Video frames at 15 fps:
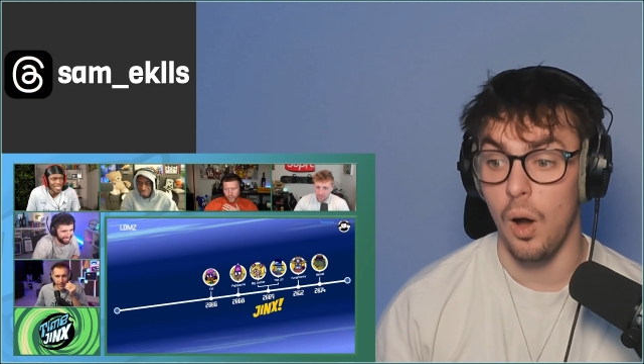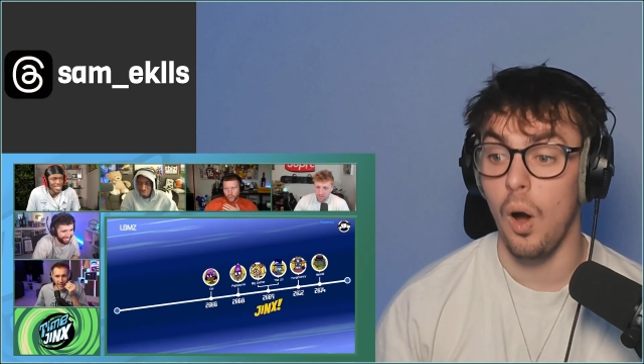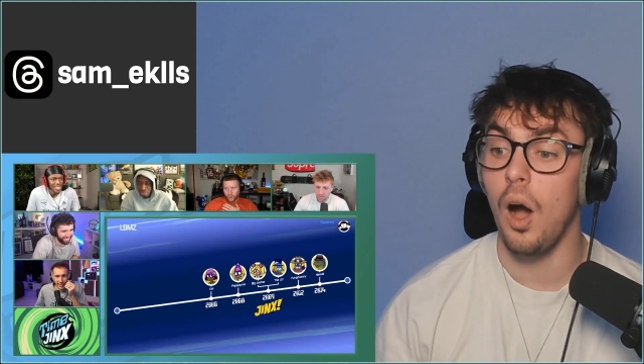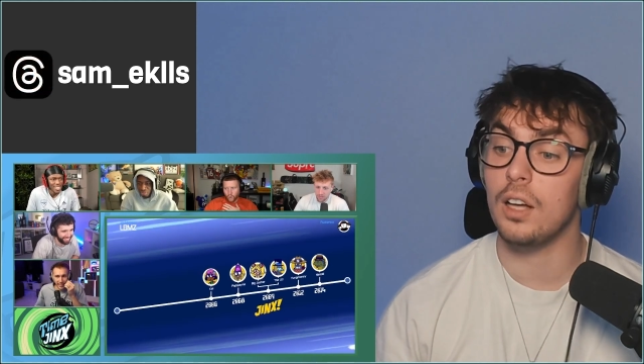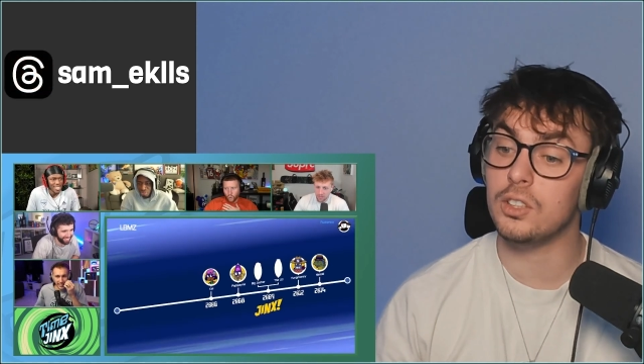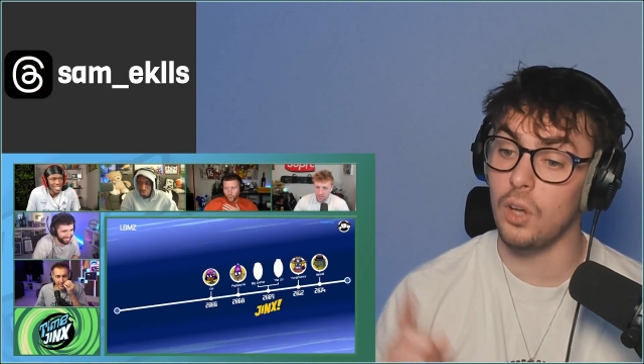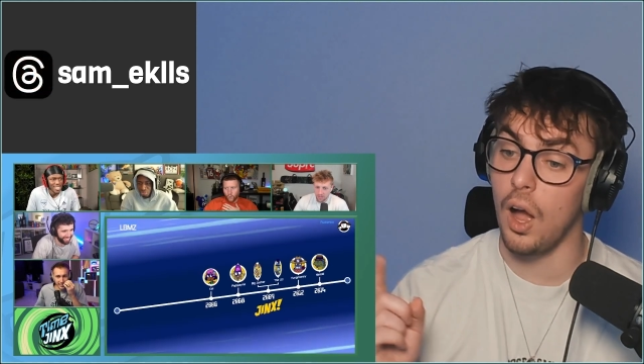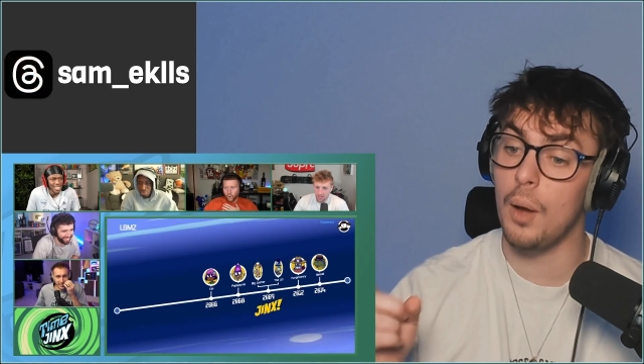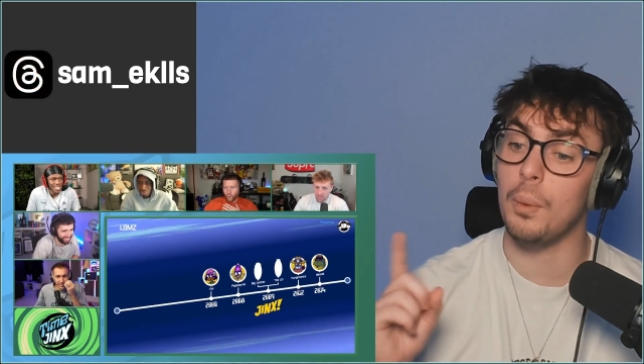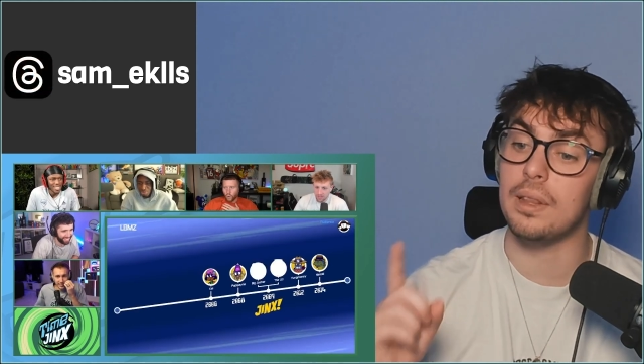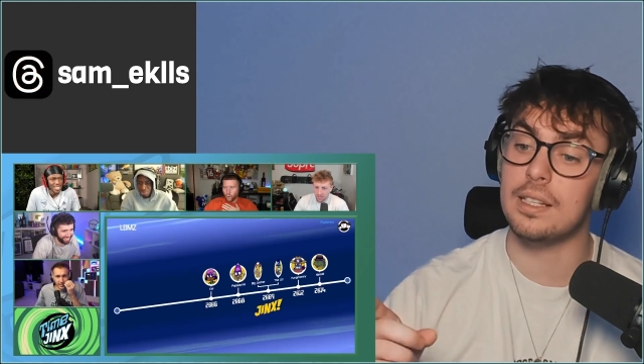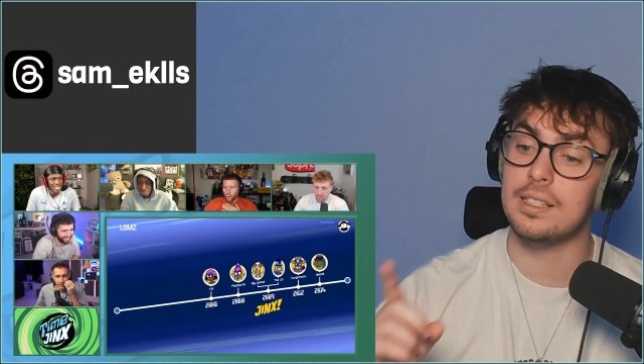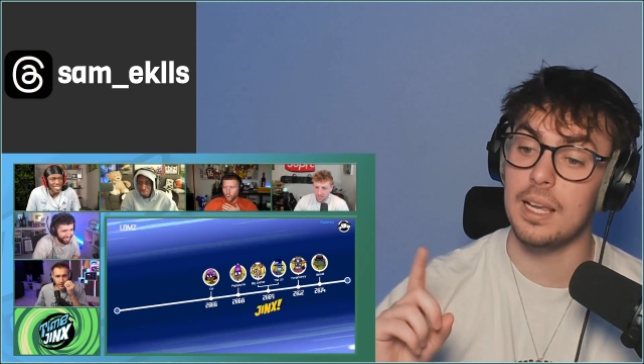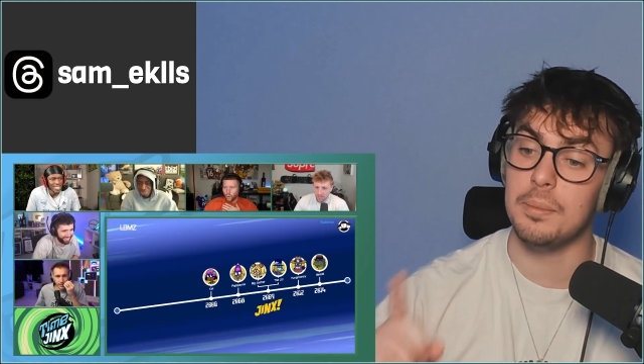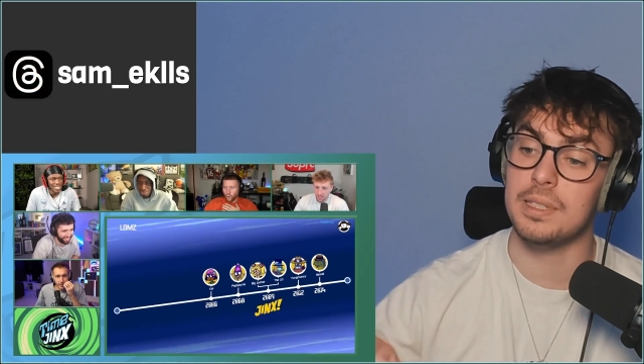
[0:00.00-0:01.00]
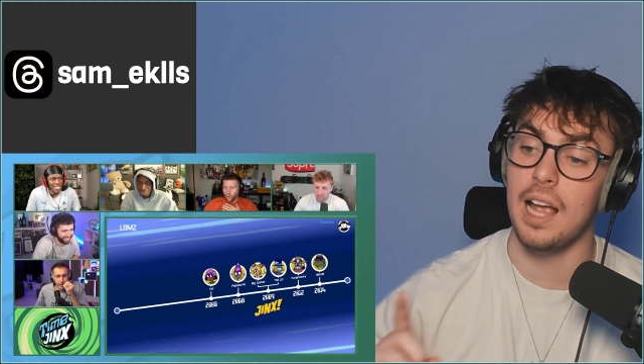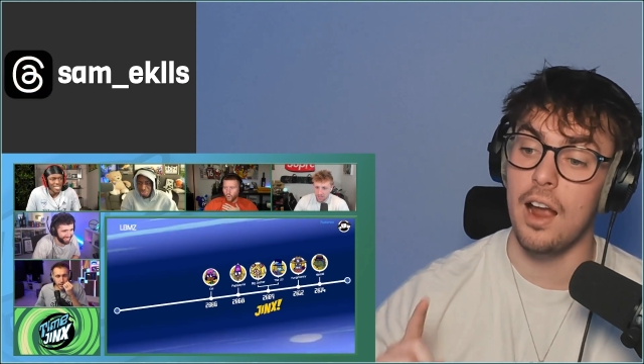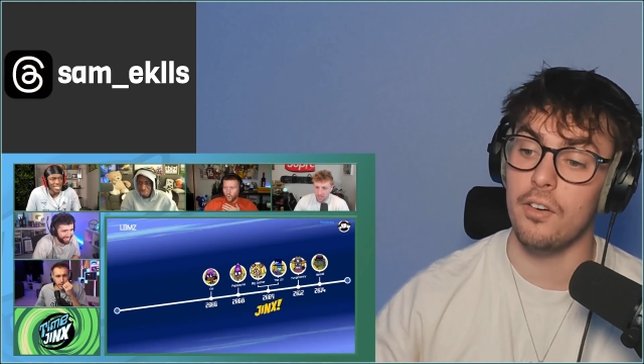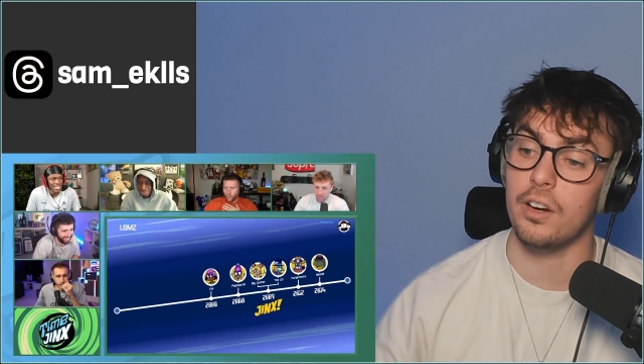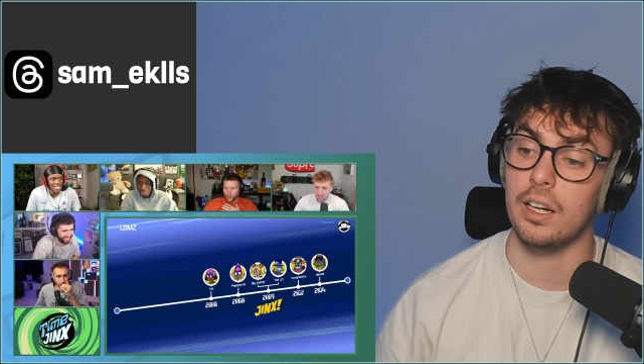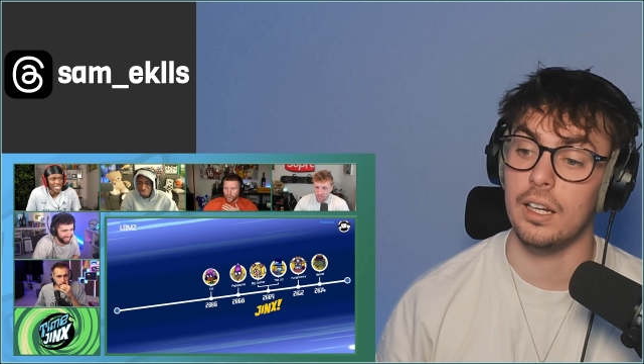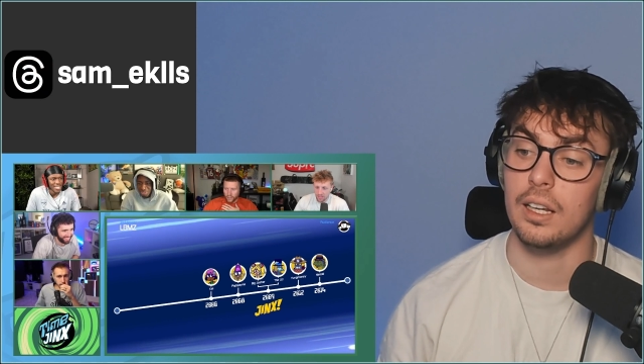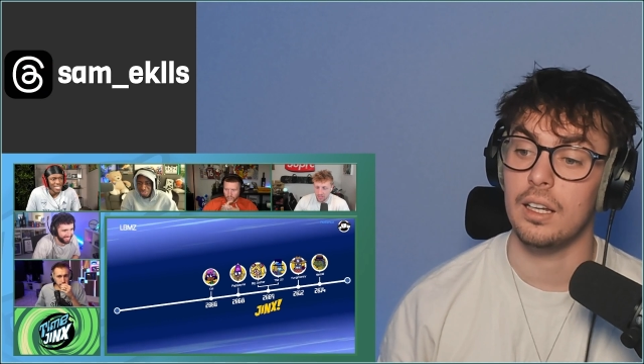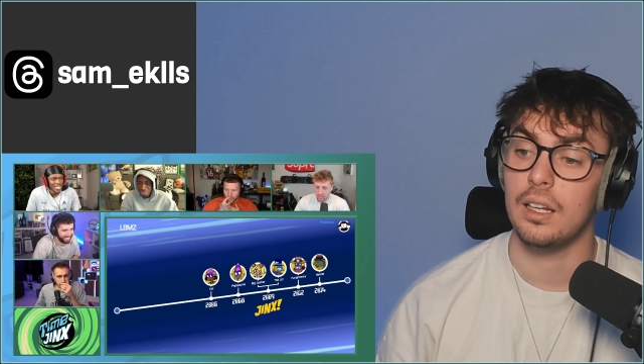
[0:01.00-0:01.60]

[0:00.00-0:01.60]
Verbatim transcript: Oh, so I win the same as Harry.